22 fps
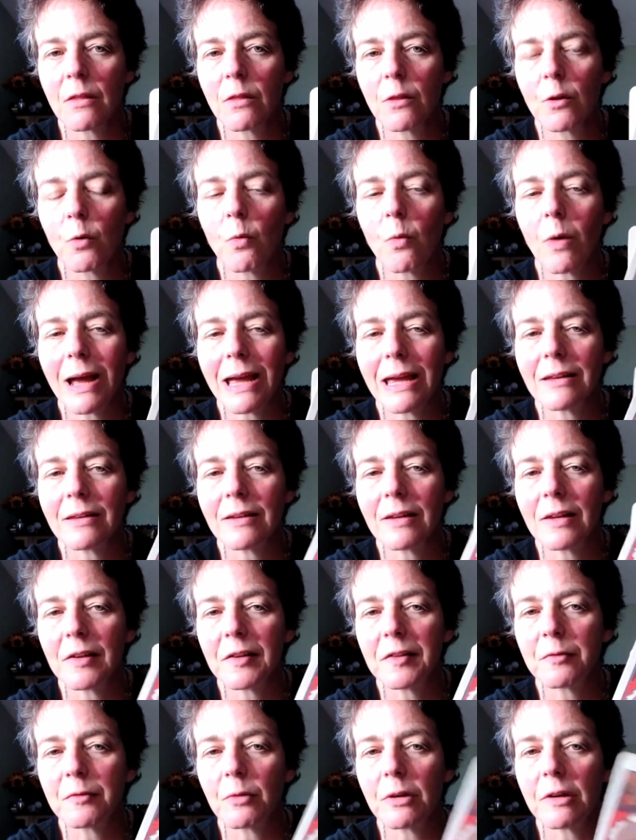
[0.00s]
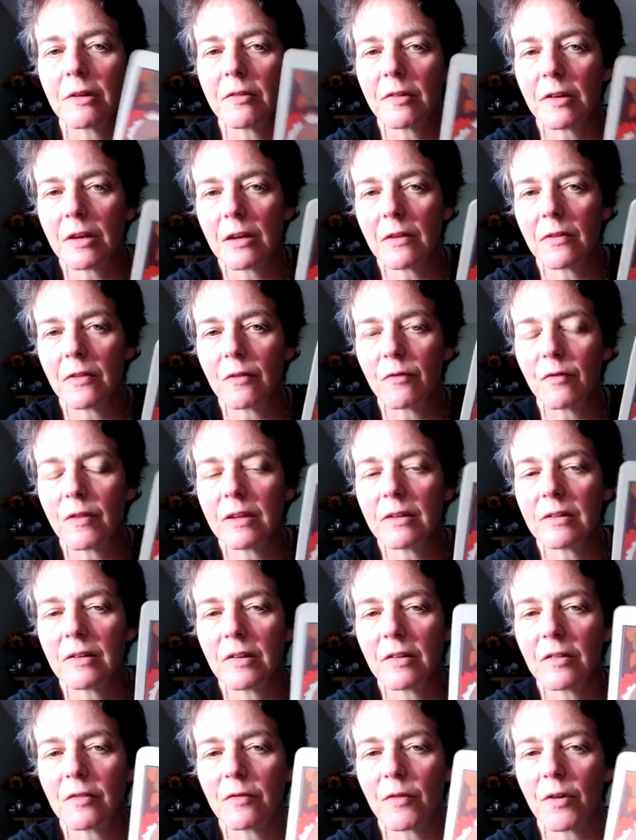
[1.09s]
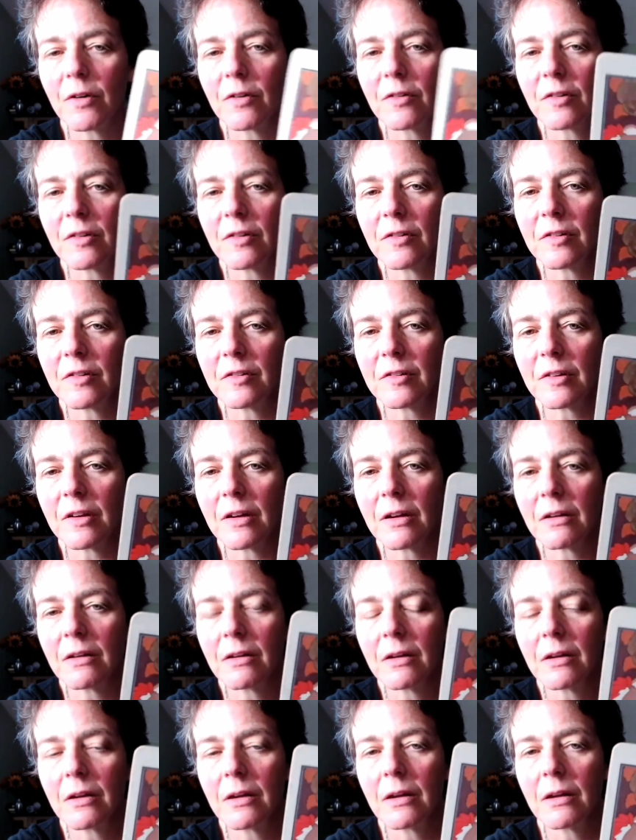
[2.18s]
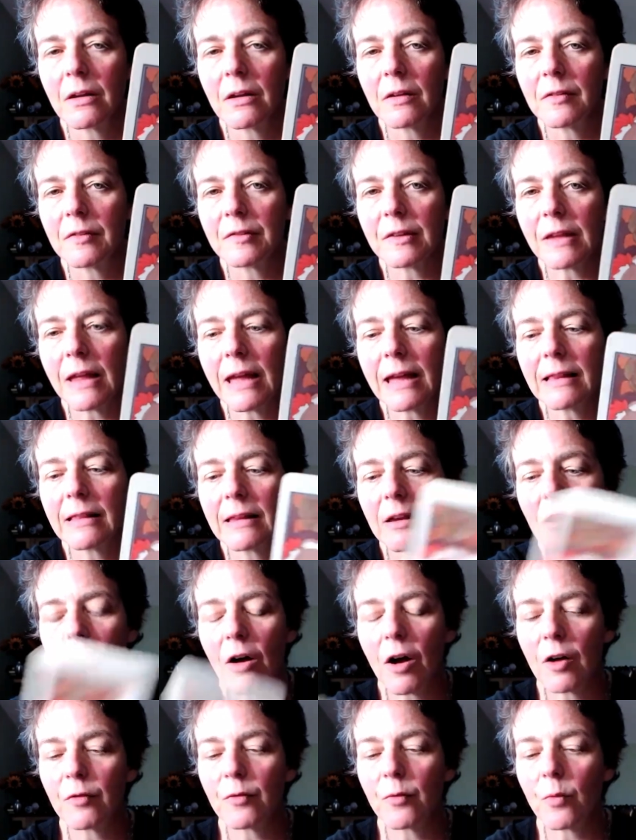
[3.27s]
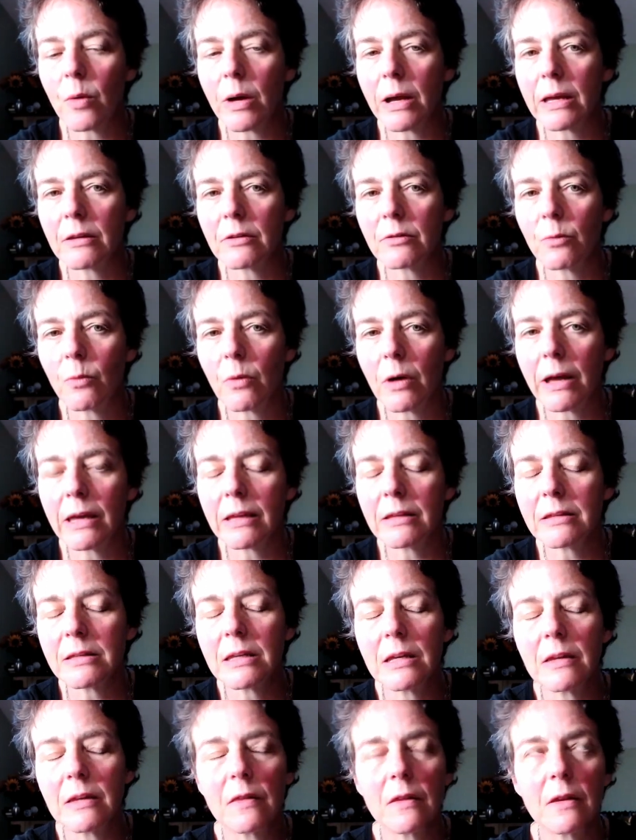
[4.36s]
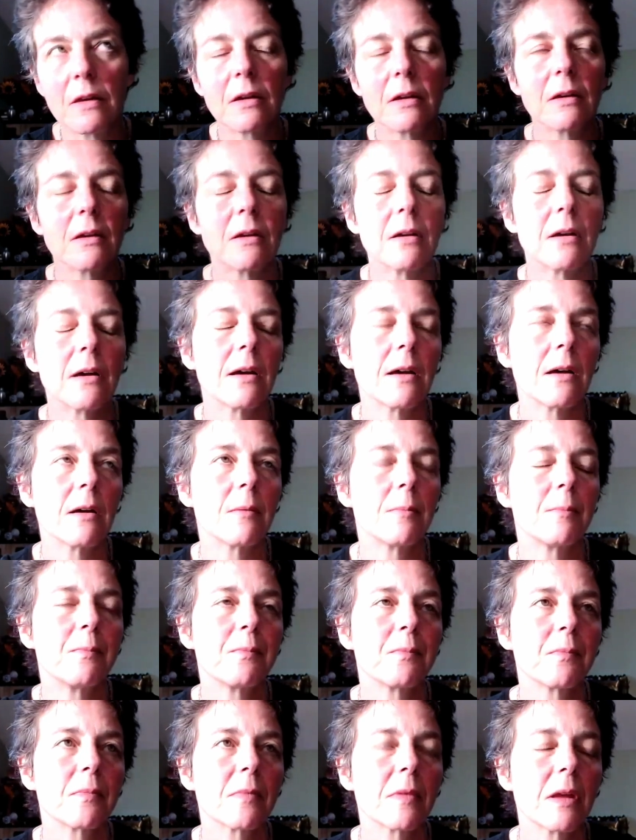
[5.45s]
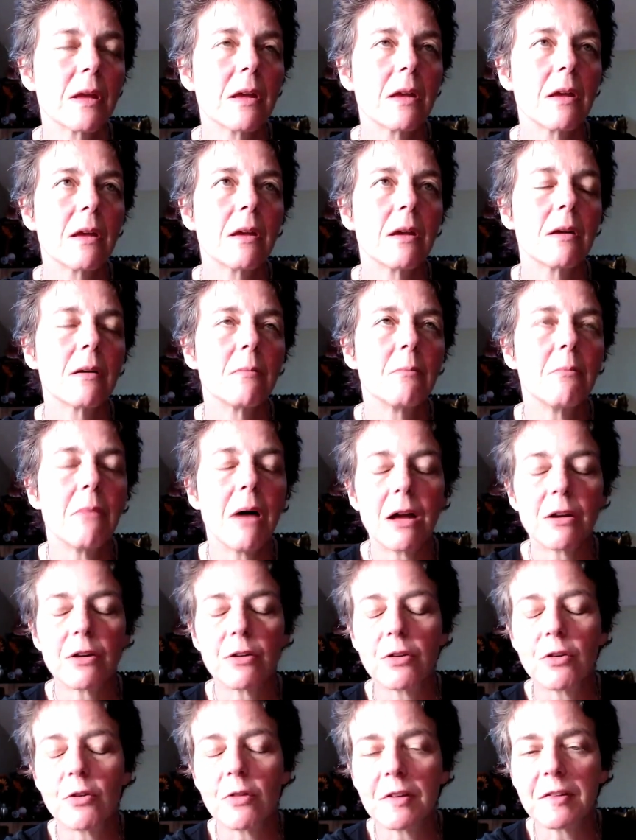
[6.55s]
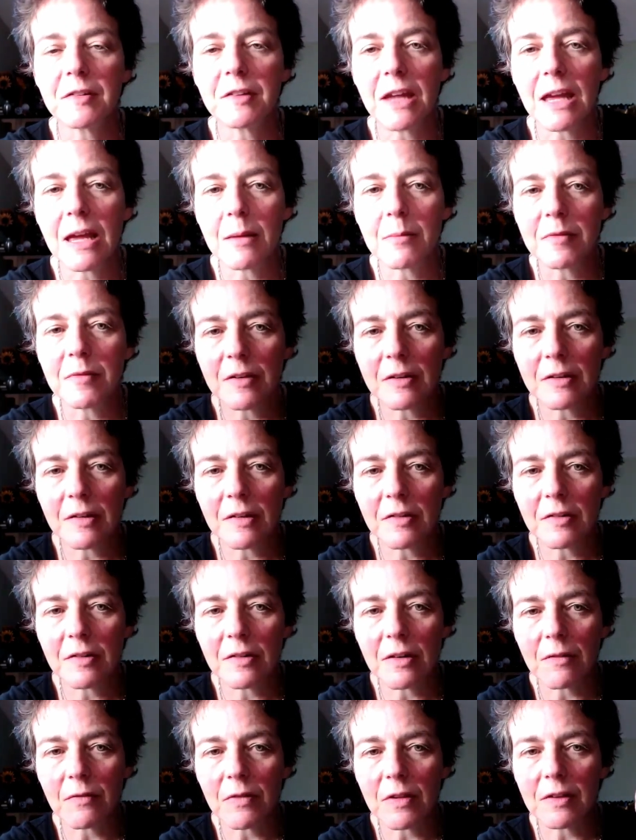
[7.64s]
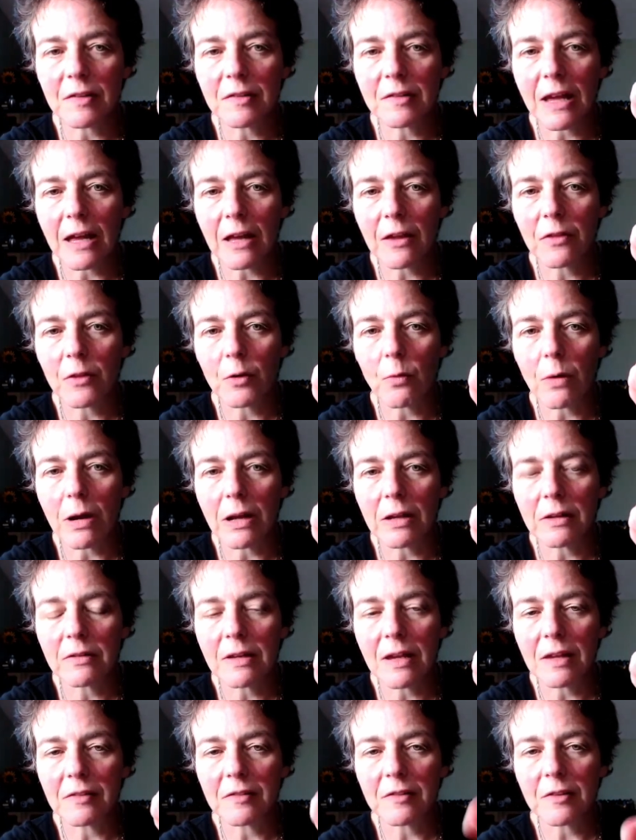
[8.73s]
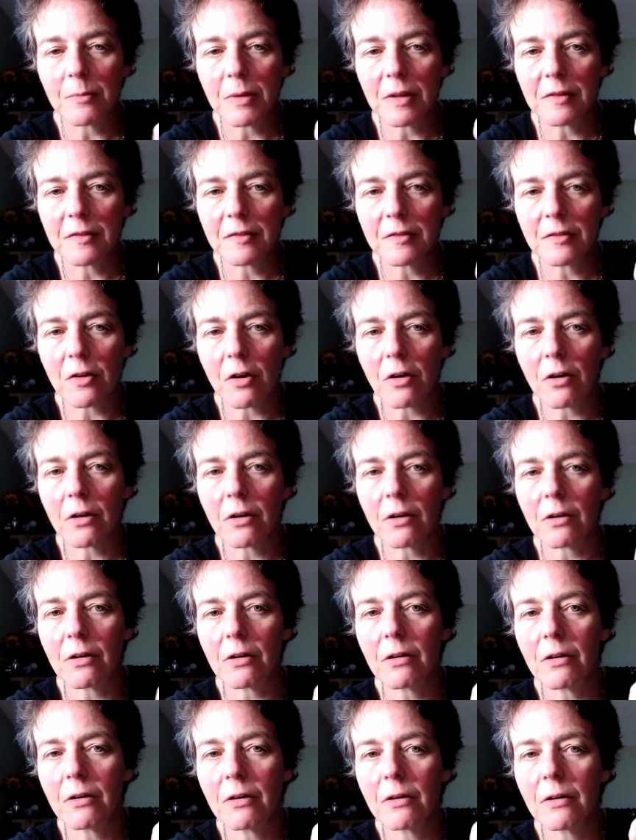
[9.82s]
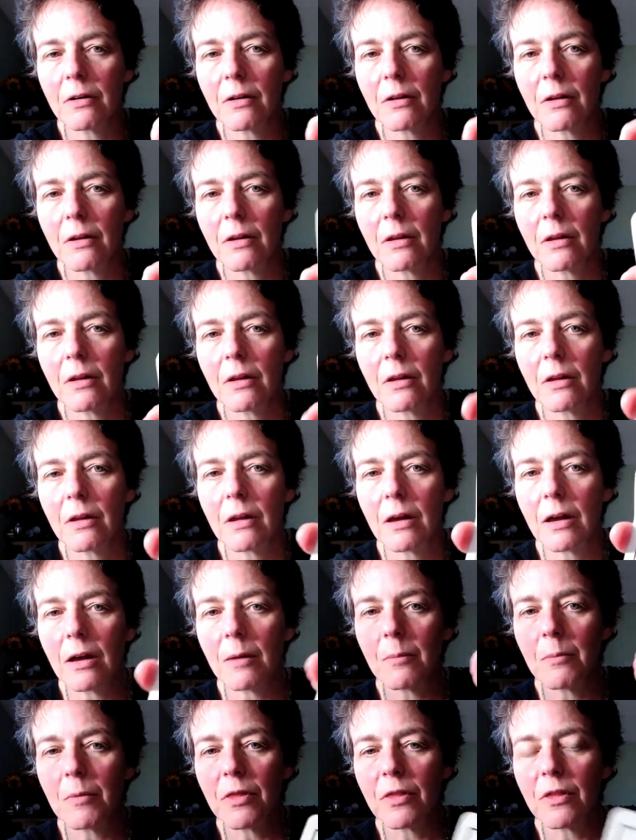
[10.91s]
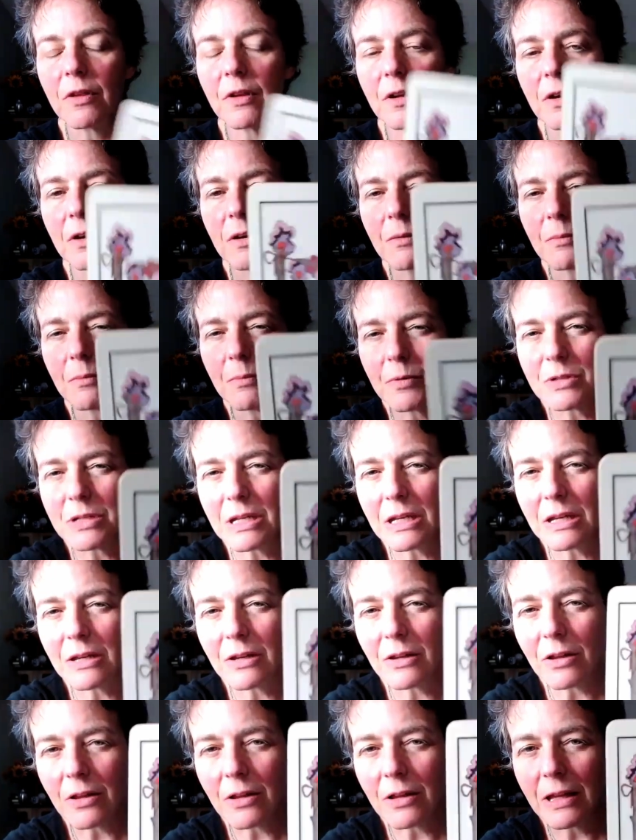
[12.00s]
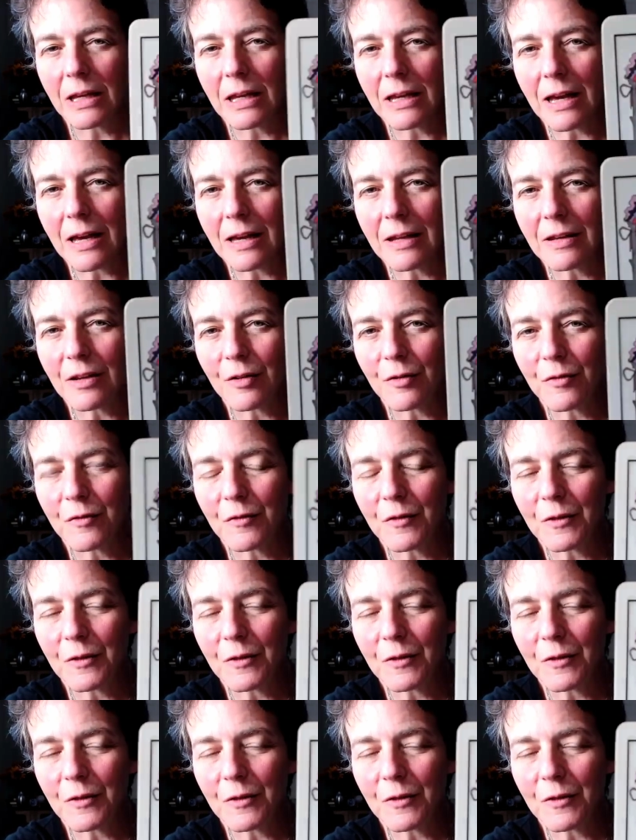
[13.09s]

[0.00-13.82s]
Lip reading: the whiteness, which in the vintage versions is a slightly off-white white. In the modern US Games edition of this deck, the white tends to be starker. The particularly kind of